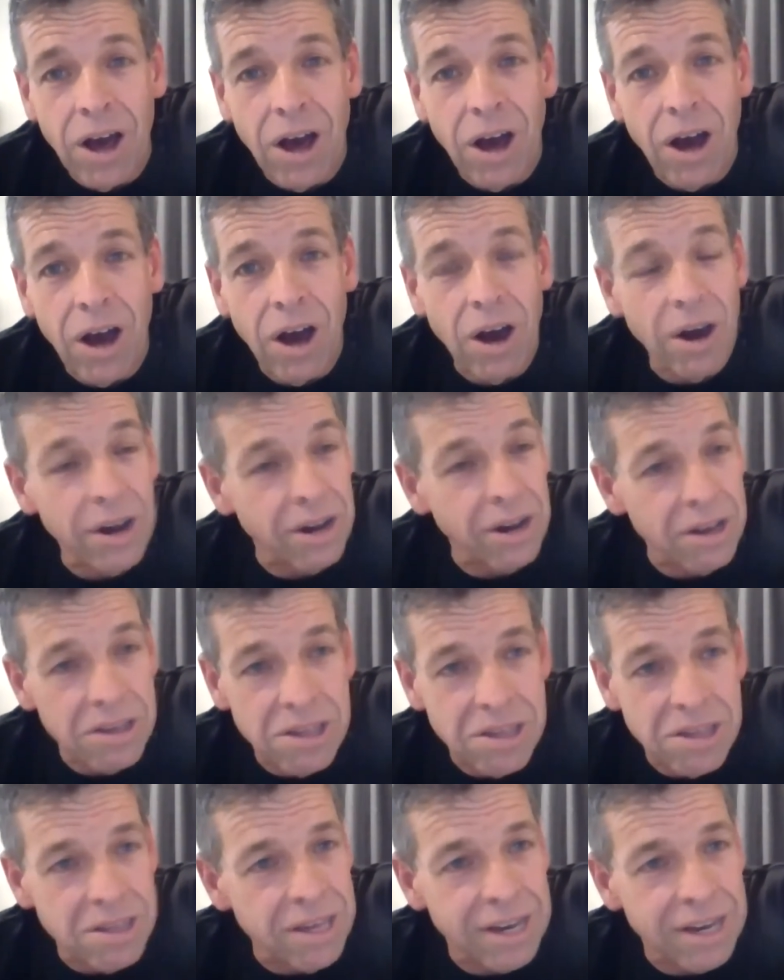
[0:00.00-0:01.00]
I got
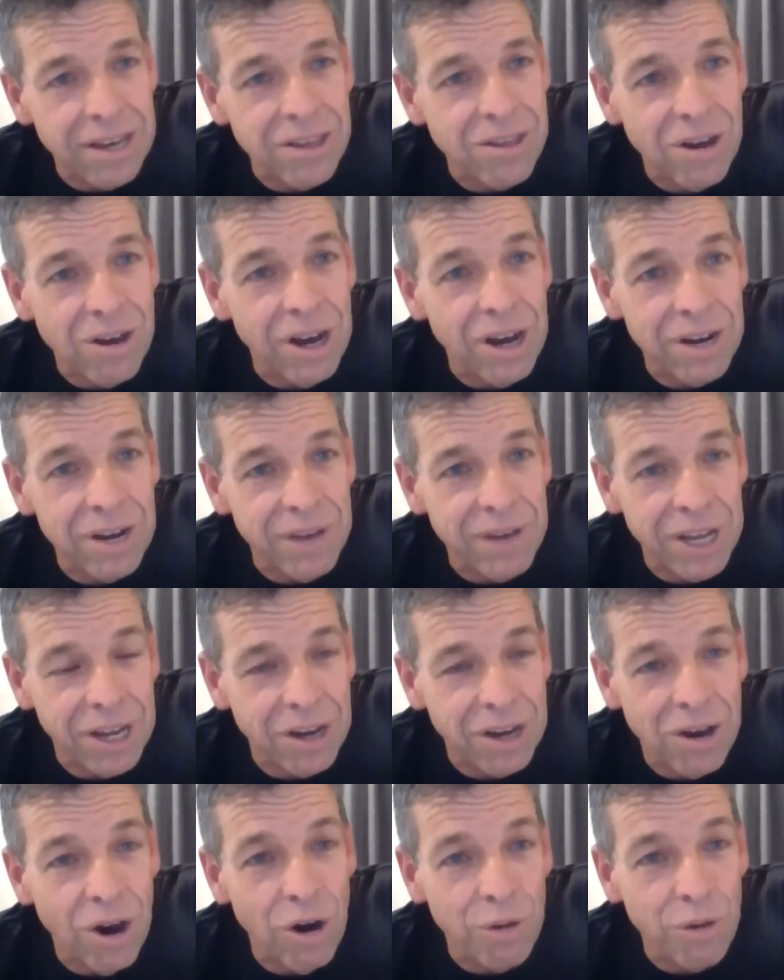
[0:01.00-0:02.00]
sick and tired of eating
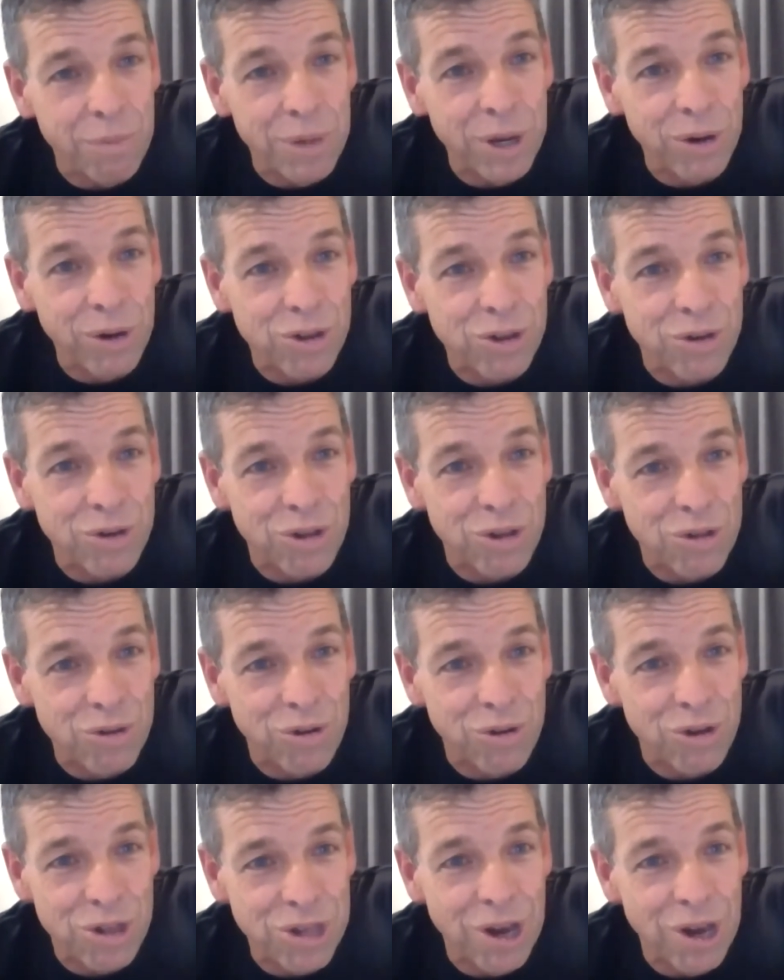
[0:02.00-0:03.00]
cold meals because it
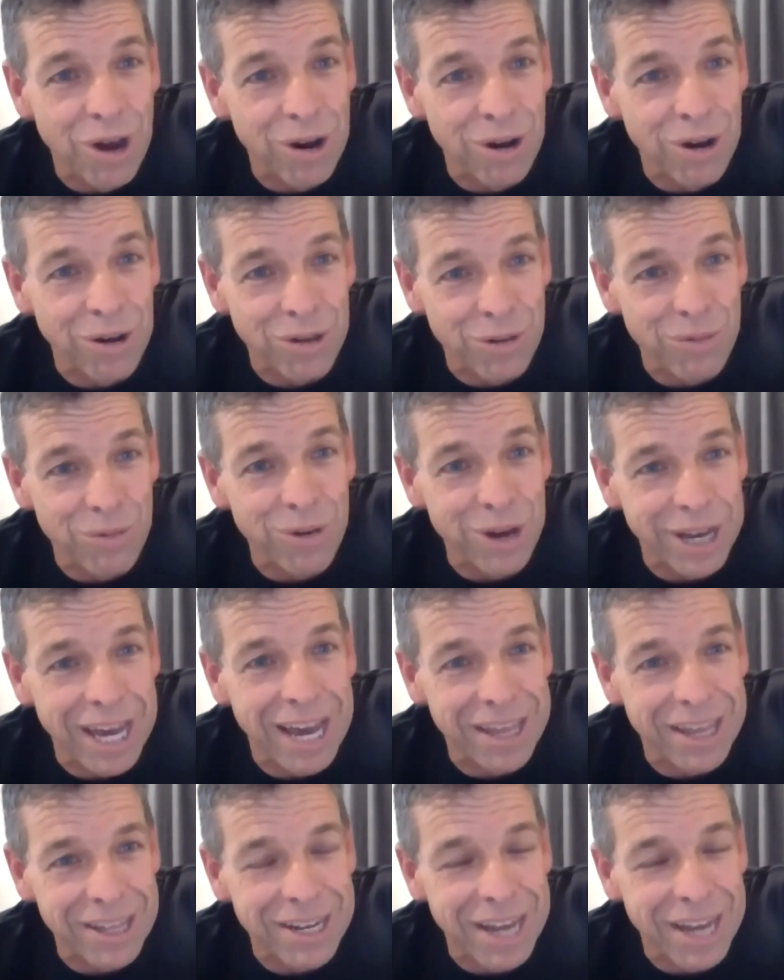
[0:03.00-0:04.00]
took us so long to work
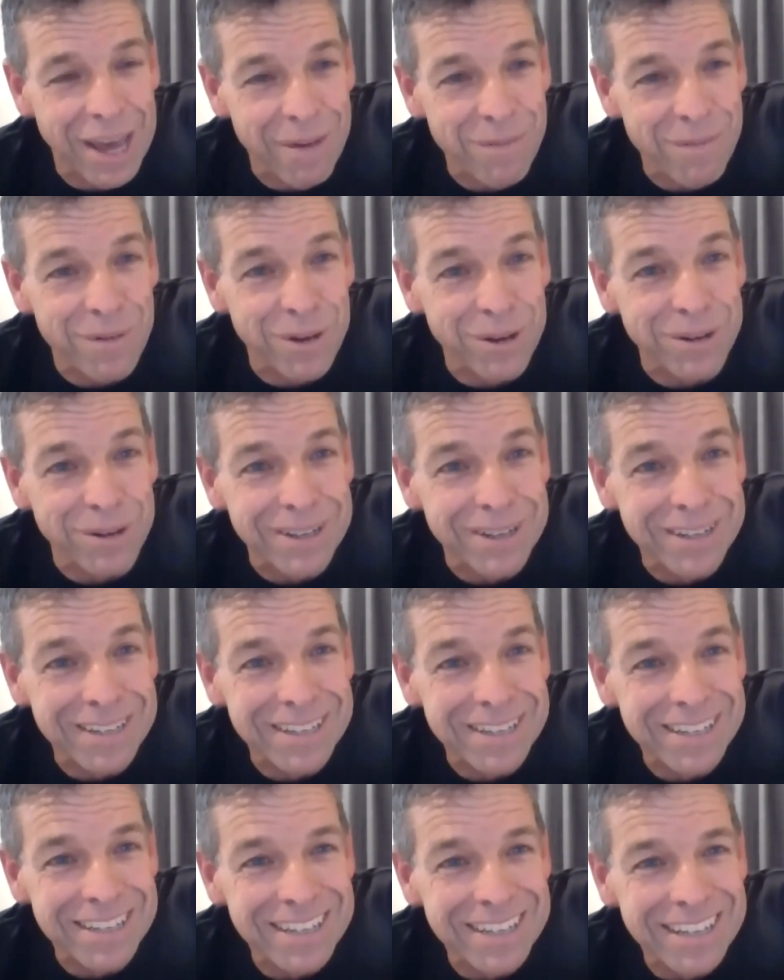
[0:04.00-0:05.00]
out the damn food.
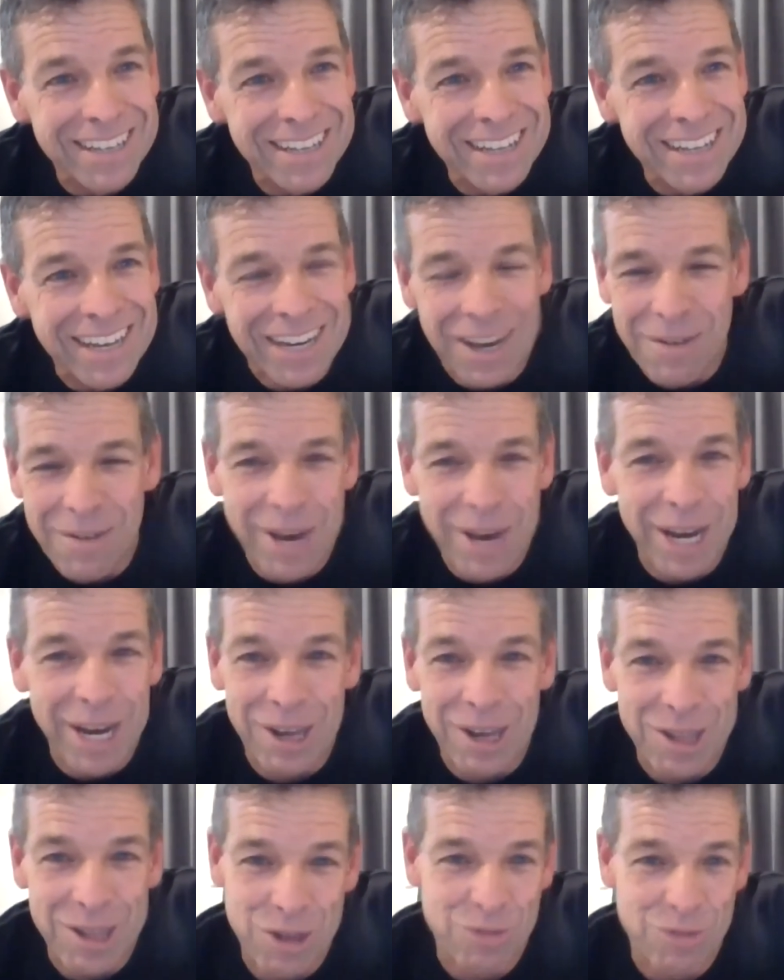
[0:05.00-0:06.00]
You know, man,
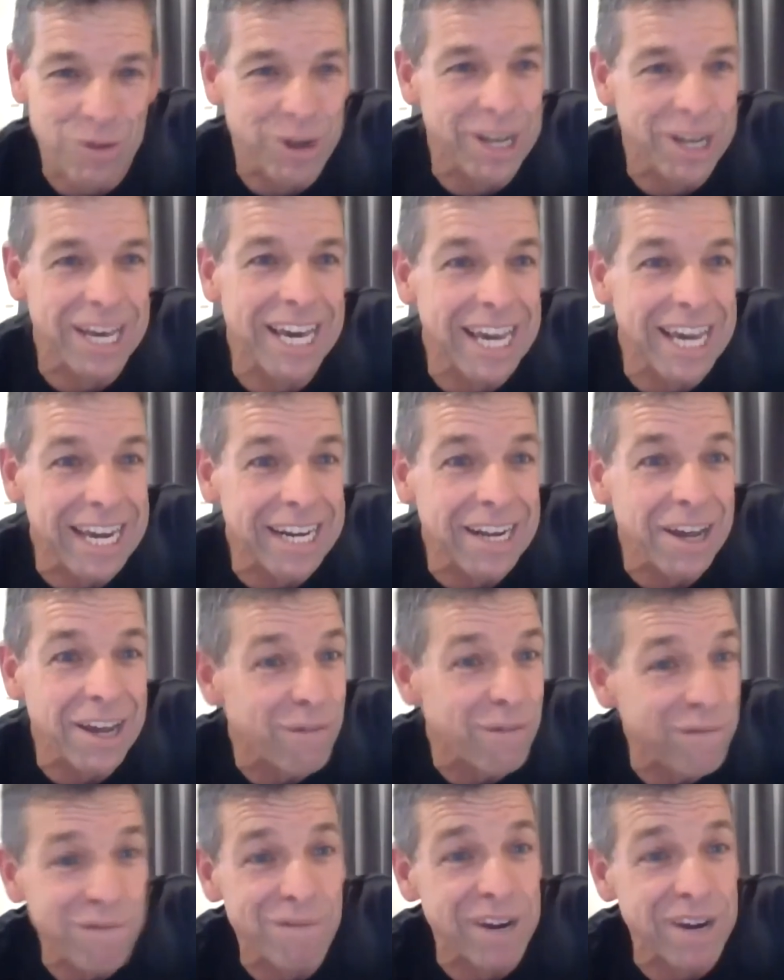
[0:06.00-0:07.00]
I just want to eat a
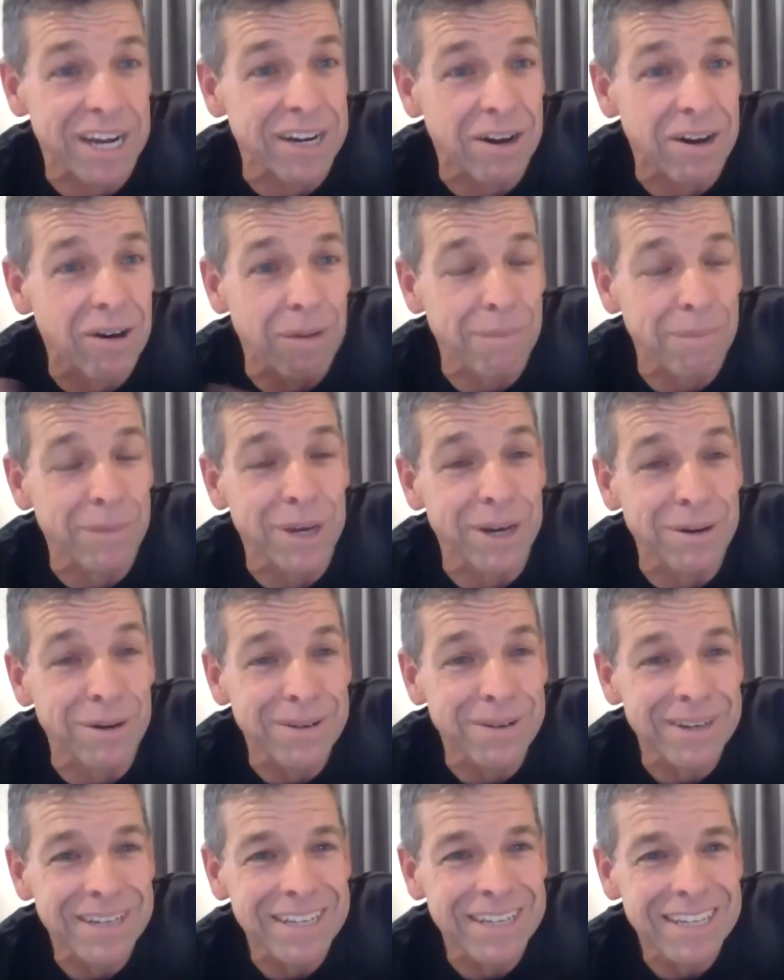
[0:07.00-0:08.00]
freaking hot meal.
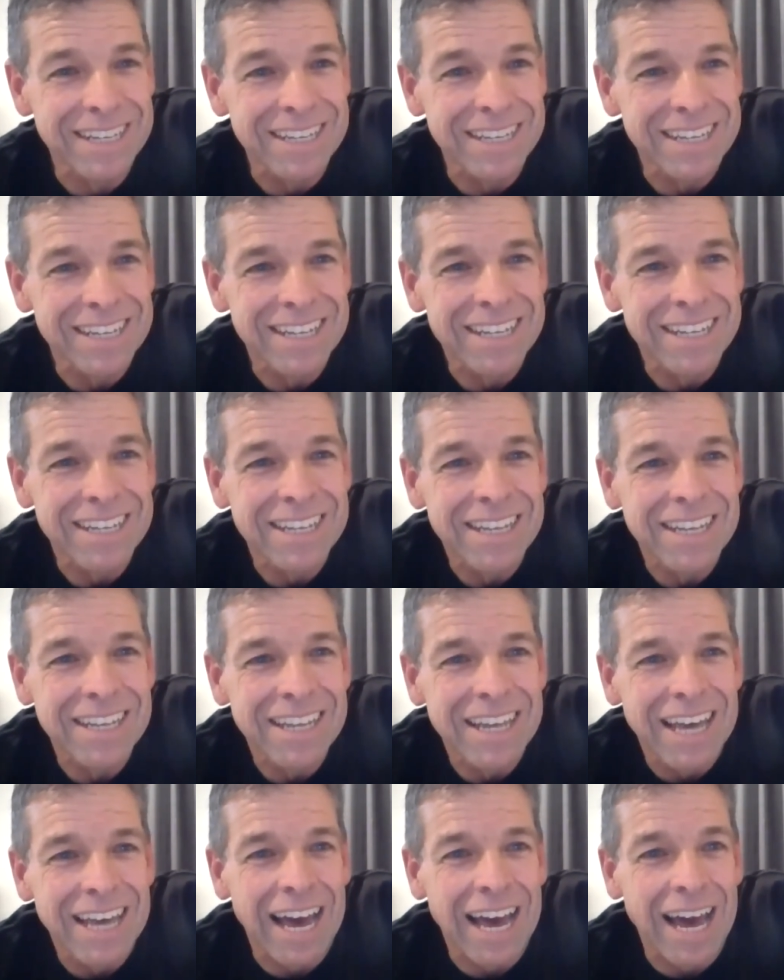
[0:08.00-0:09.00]

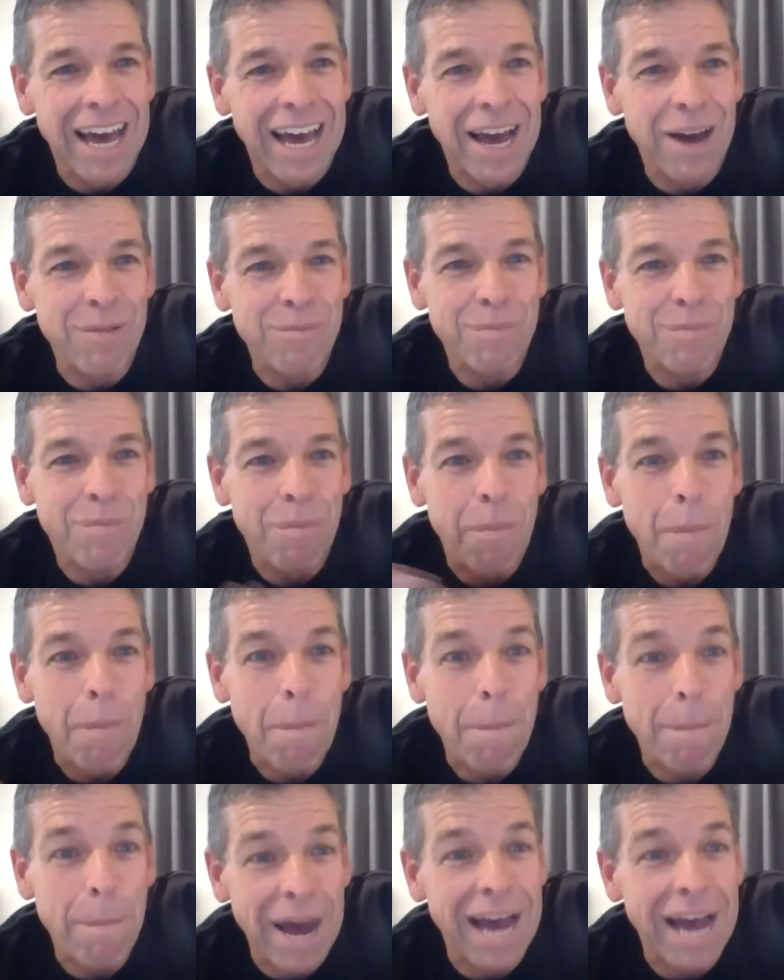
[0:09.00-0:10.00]

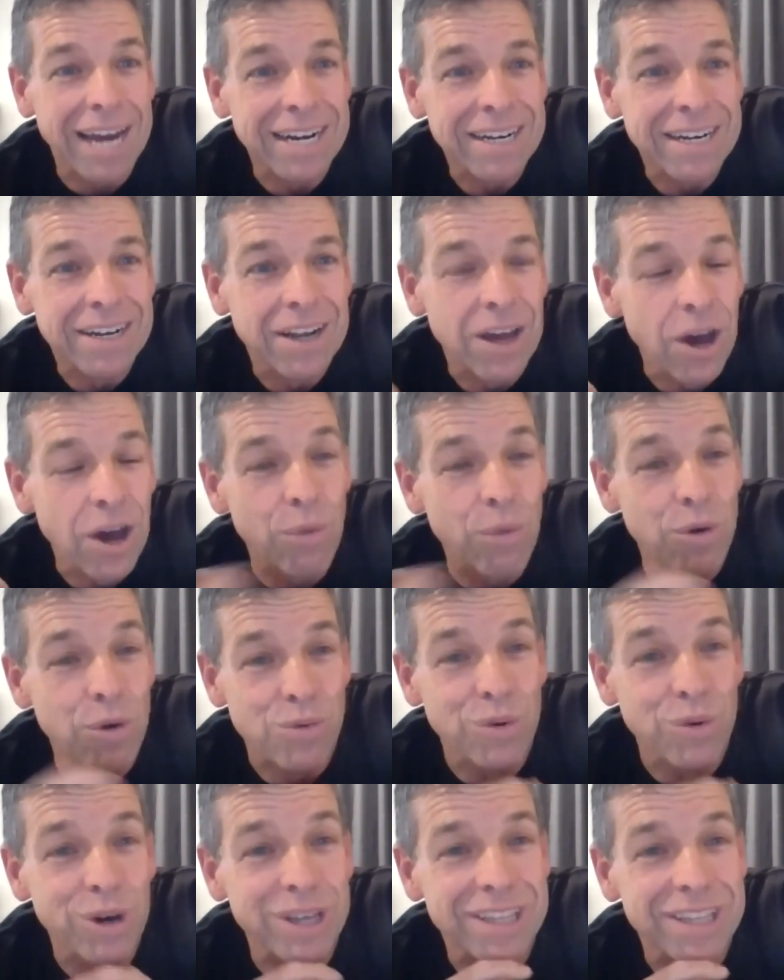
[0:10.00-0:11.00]
But it was
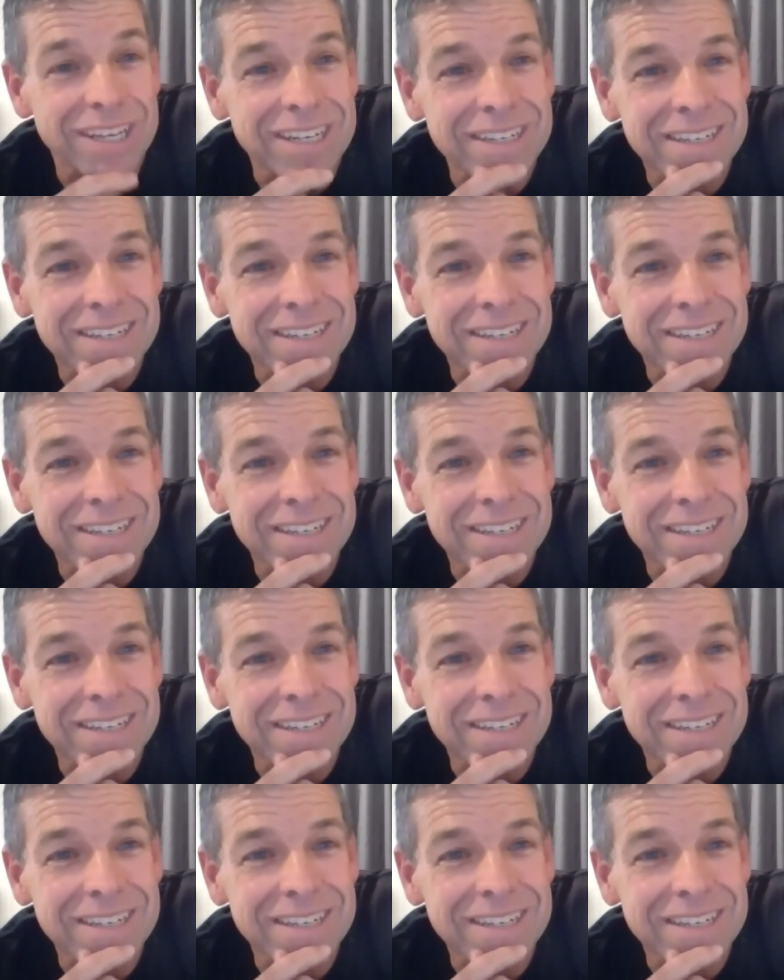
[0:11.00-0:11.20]
worth it.